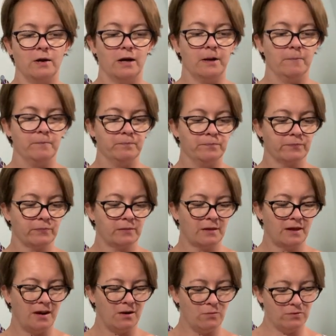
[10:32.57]
um,
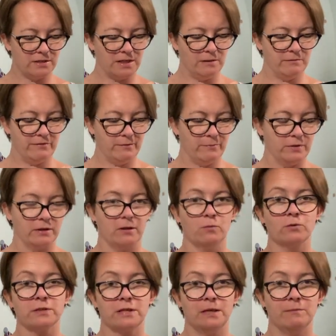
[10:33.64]
I want to keep the fabric. I
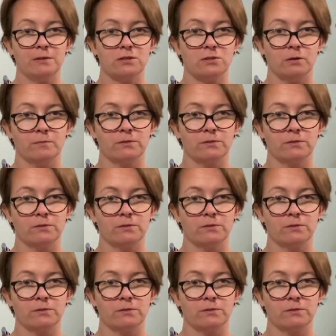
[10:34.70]
want to keep this top.